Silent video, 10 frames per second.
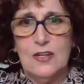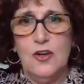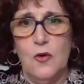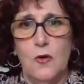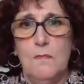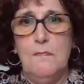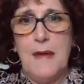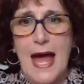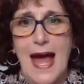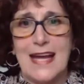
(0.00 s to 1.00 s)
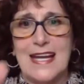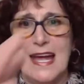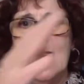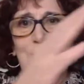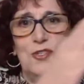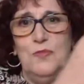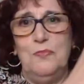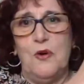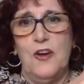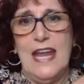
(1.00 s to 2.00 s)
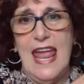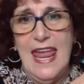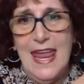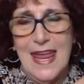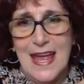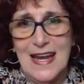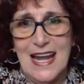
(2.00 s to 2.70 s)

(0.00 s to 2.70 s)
go back to point A.